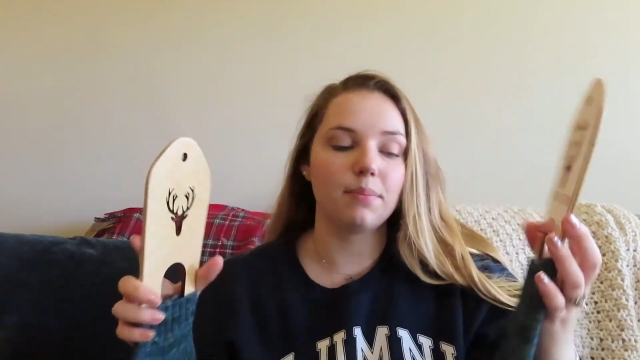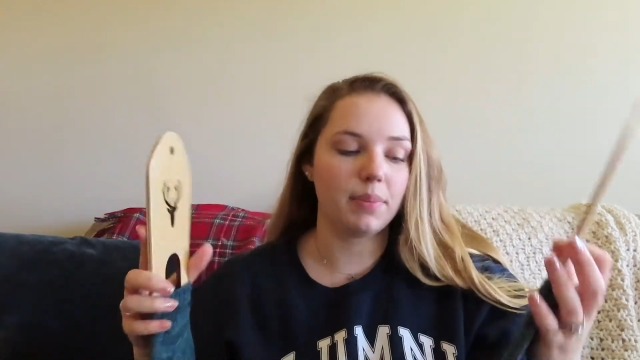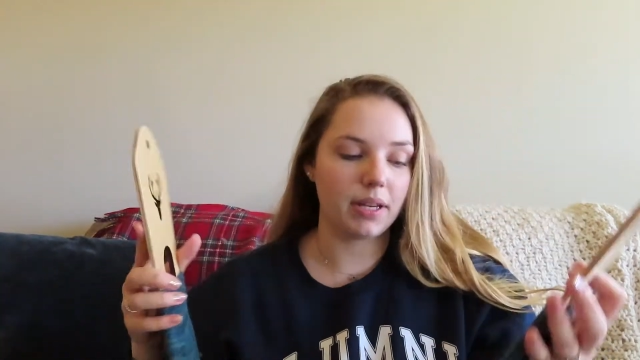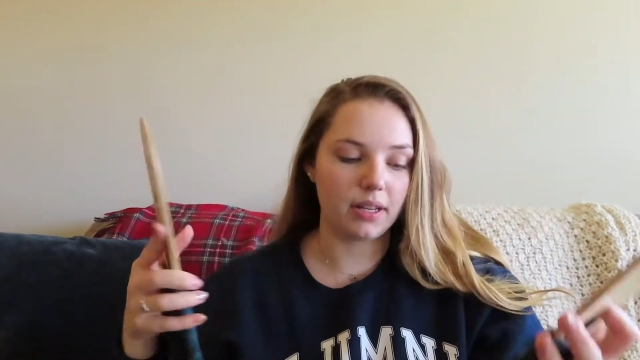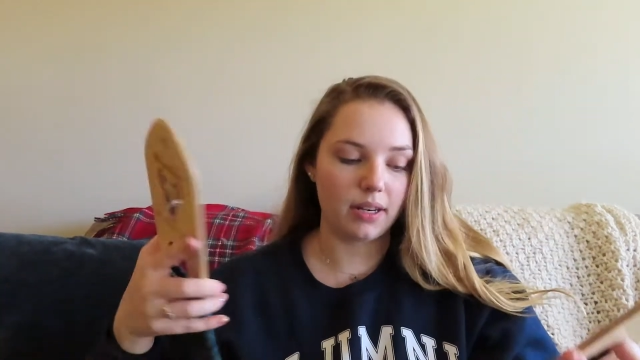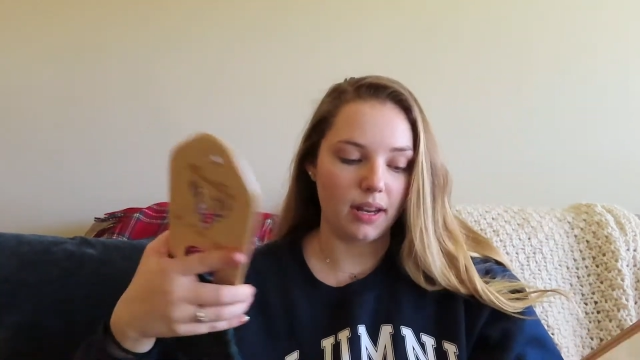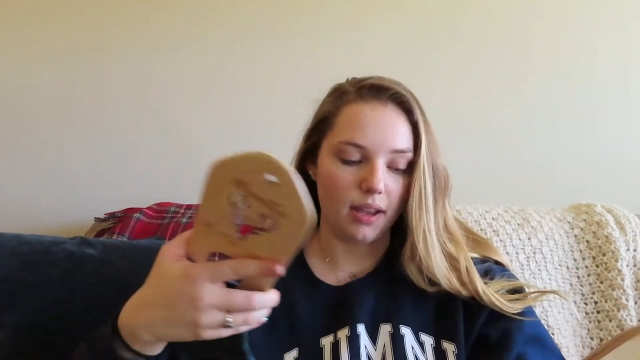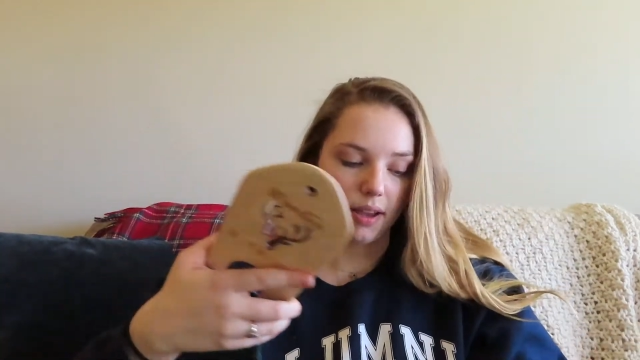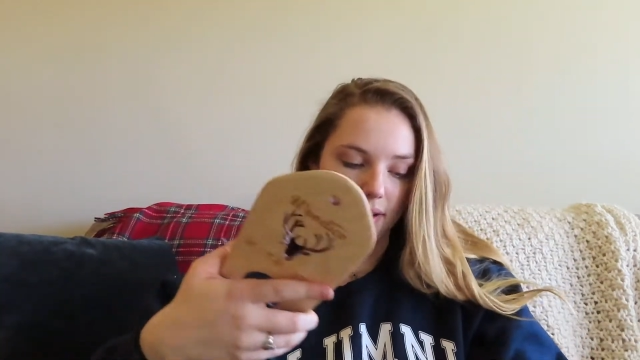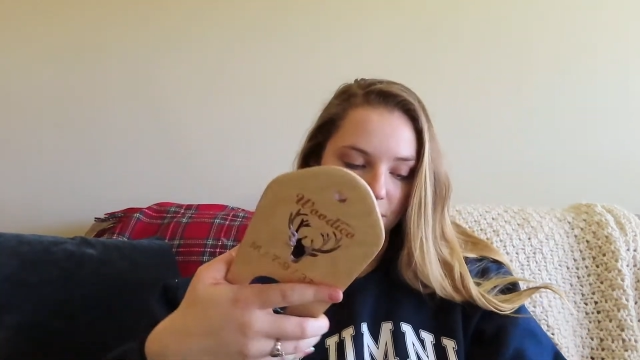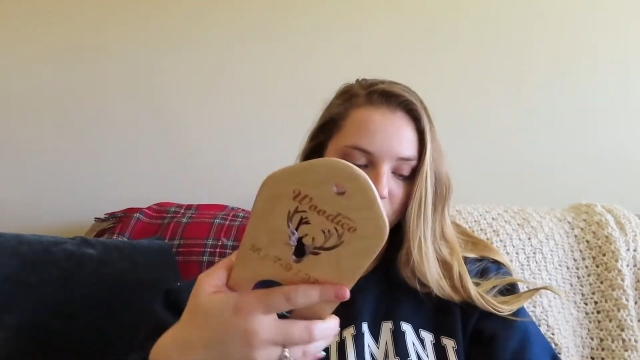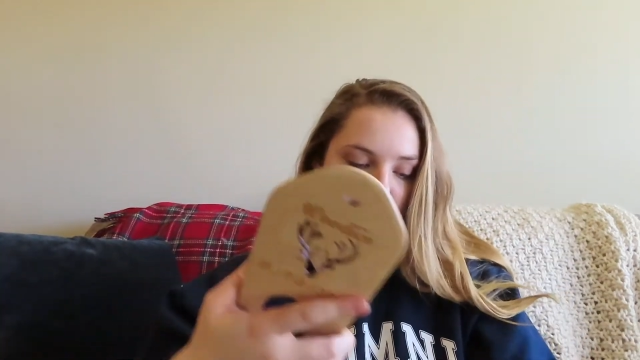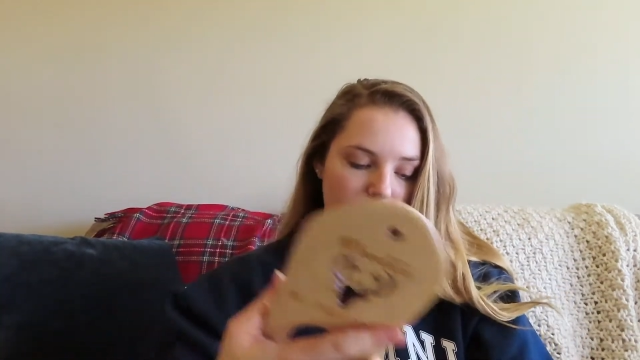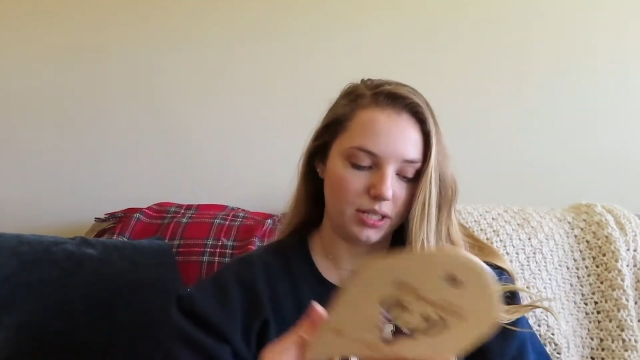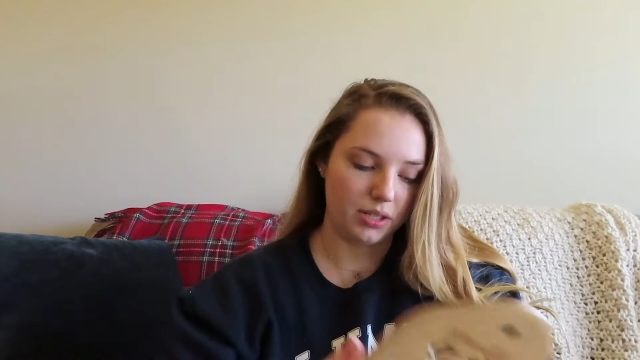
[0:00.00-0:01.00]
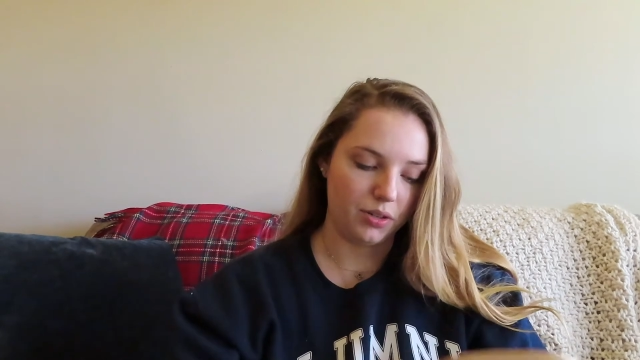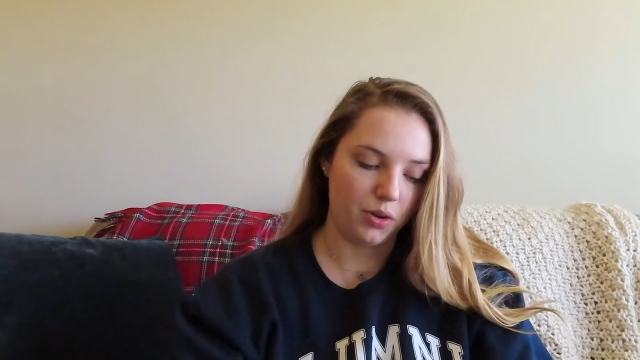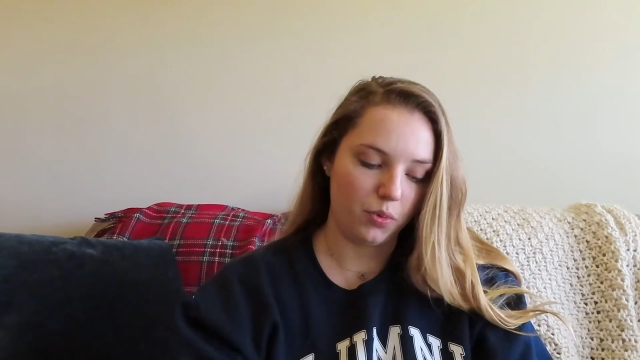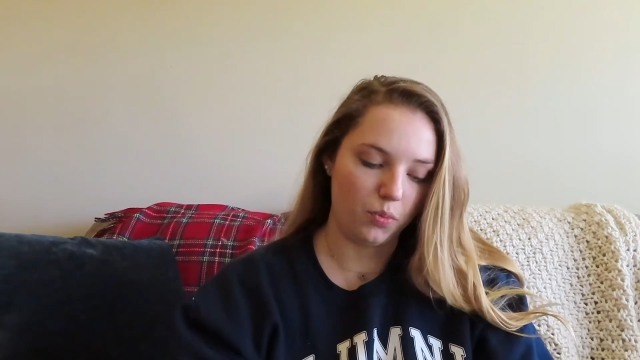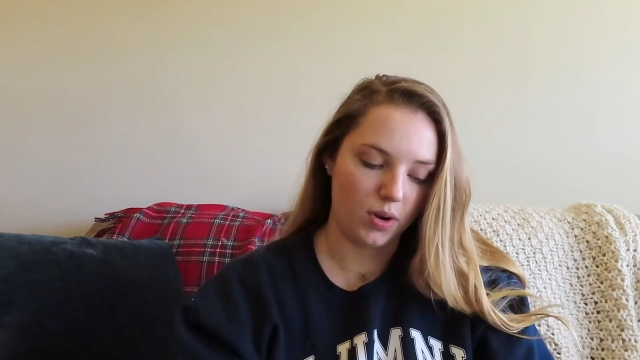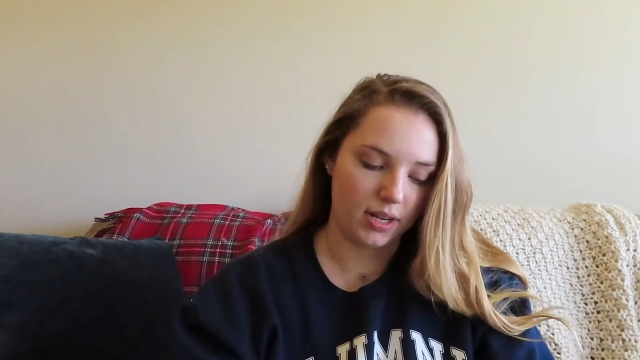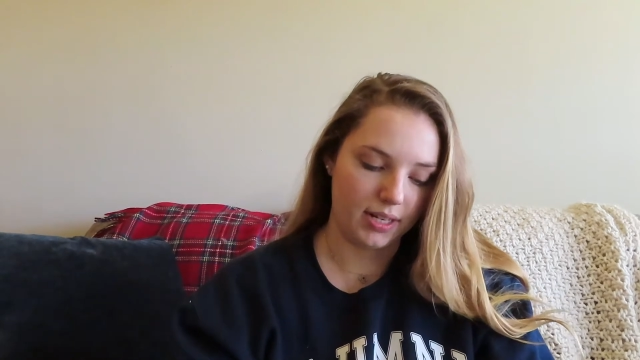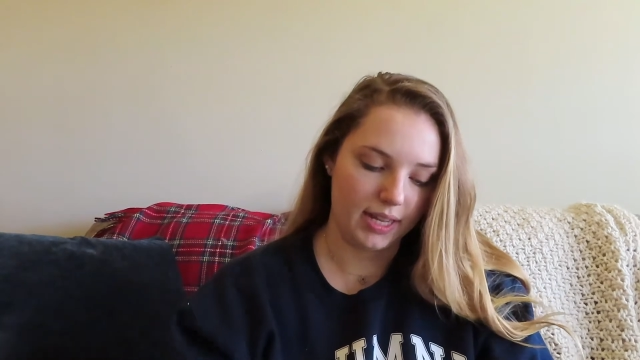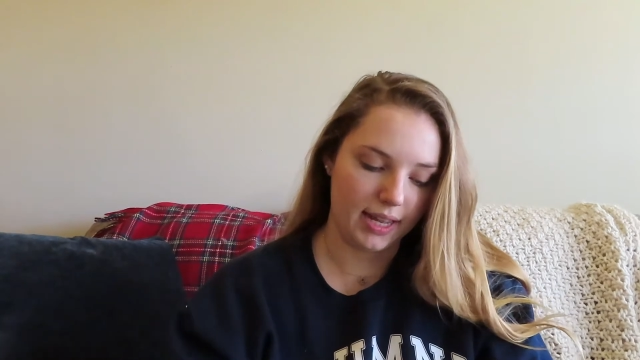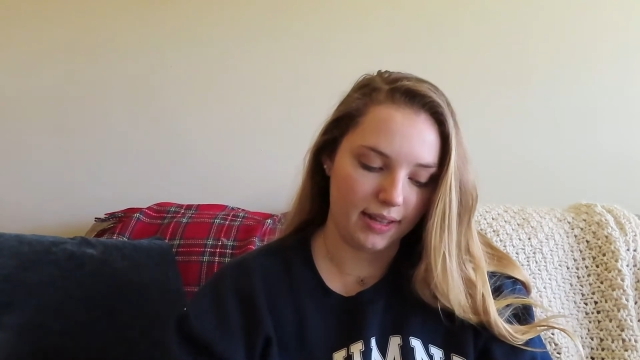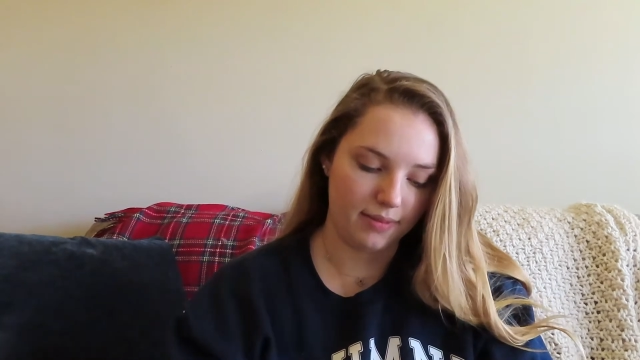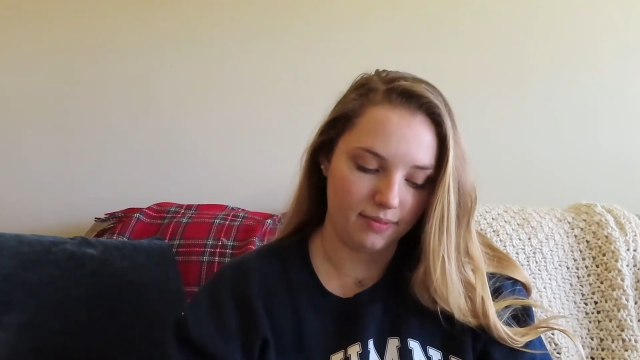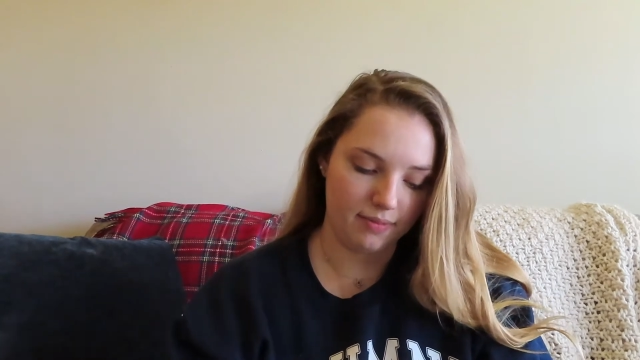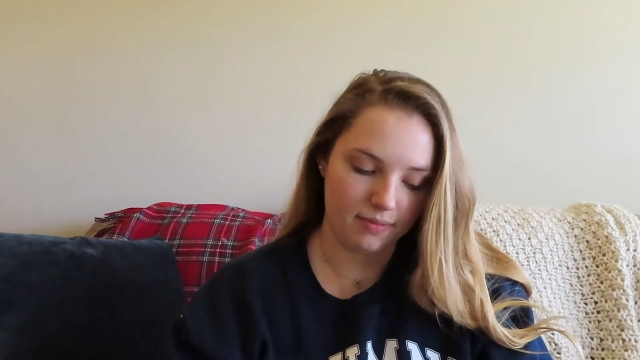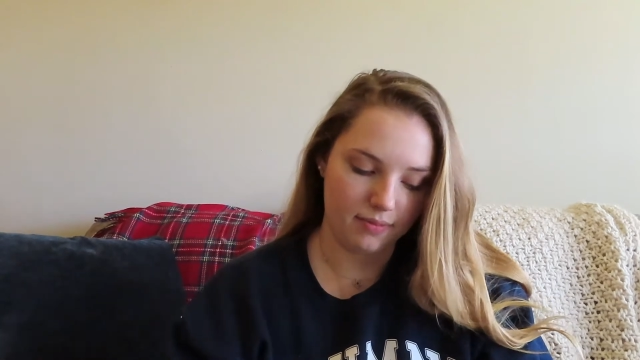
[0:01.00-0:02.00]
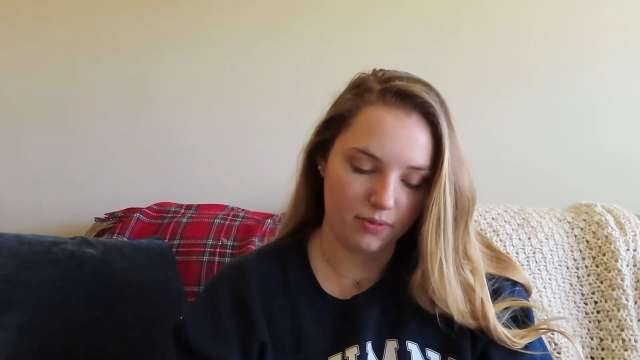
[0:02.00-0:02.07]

but she doesn't know what yet.